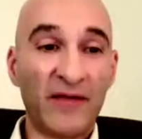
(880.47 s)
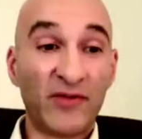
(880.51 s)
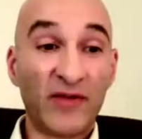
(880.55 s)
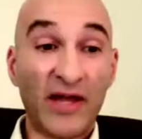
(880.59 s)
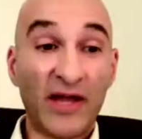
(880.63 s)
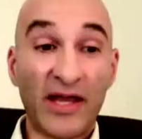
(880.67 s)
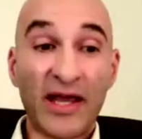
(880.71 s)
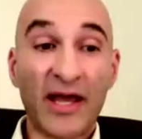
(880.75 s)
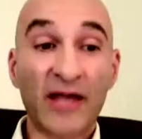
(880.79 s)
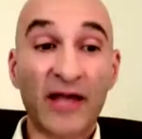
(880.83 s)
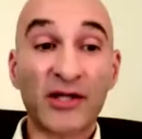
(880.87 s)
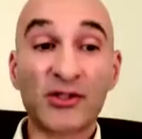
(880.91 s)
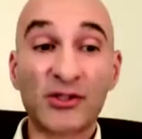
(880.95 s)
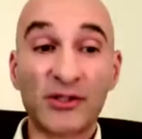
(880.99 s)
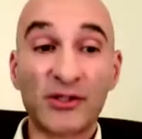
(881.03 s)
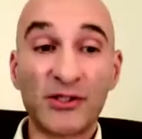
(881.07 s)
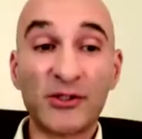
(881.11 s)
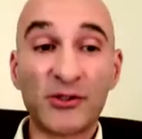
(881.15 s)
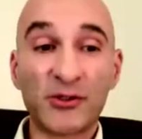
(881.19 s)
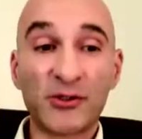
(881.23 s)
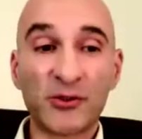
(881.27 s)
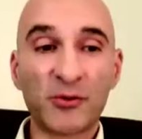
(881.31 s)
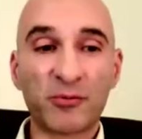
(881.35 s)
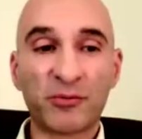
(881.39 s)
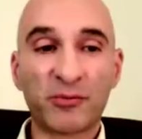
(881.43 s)
and they
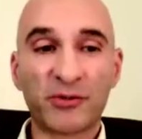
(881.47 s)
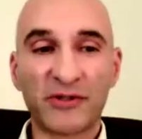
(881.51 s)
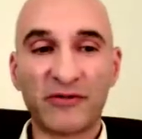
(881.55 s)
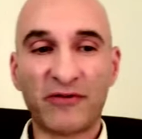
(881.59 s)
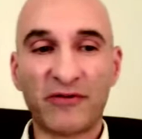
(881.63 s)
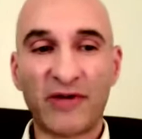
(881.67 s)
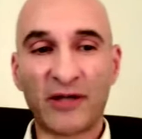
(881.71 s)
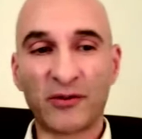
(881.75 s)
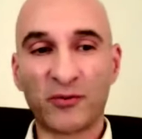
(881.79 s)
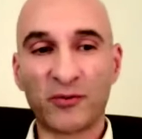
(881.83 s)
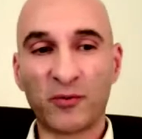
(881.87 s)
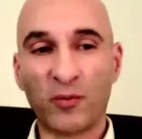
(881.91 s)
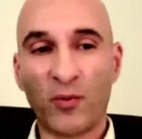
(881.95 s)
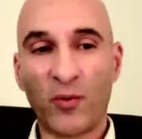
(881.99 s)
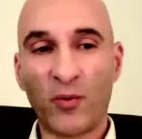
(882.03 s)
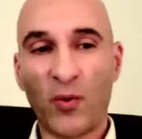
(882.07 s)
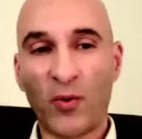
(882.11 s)
actually do prevent